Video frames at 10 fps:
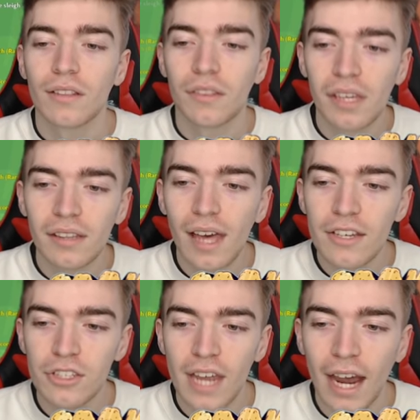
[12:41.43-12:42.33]
The
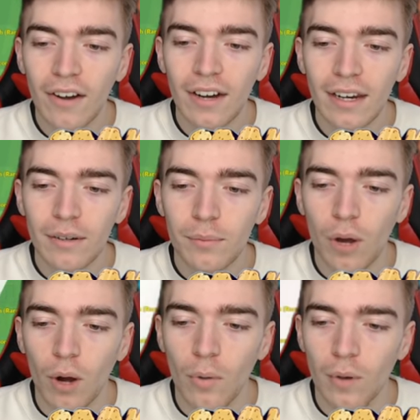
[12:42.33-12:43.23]
legendary...
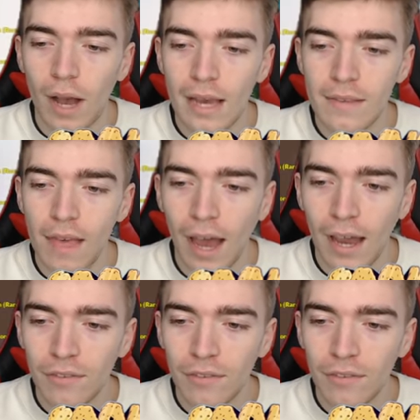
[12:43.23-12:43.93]
Bro, I, I